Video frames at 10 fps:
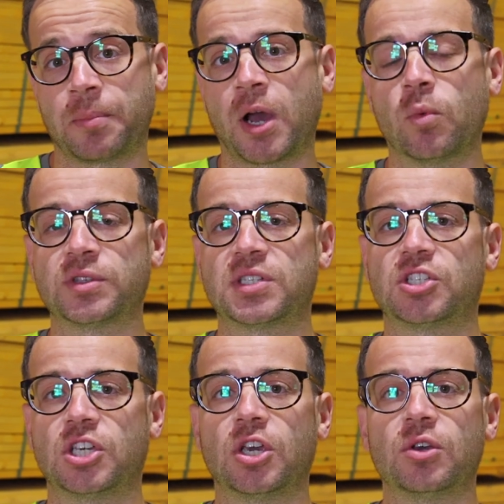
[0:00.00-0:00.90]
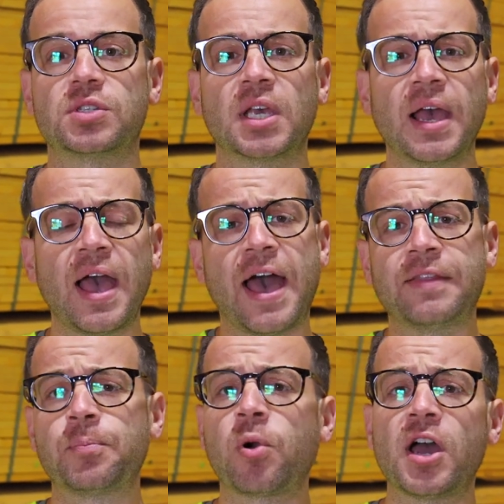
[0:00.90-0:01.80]
I wanted to use, and the
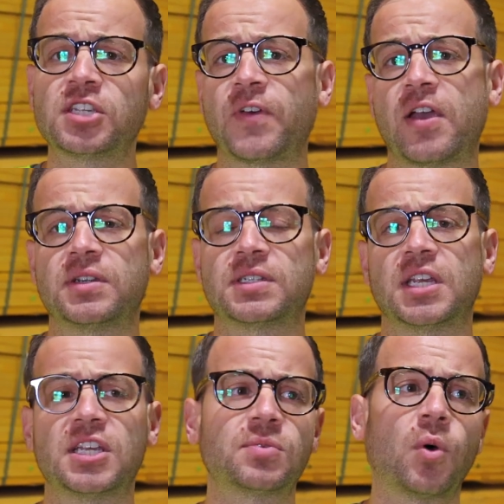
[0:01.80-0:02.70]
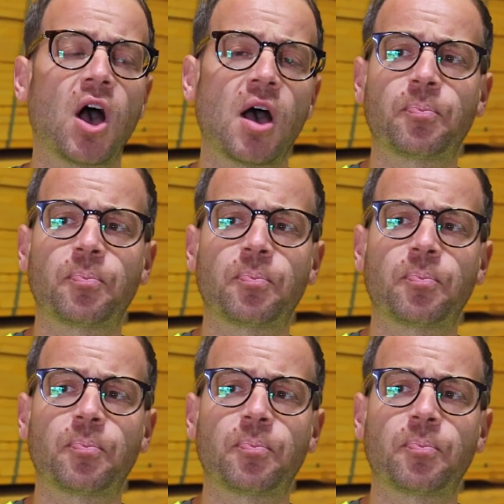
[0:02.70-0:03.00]
price variances were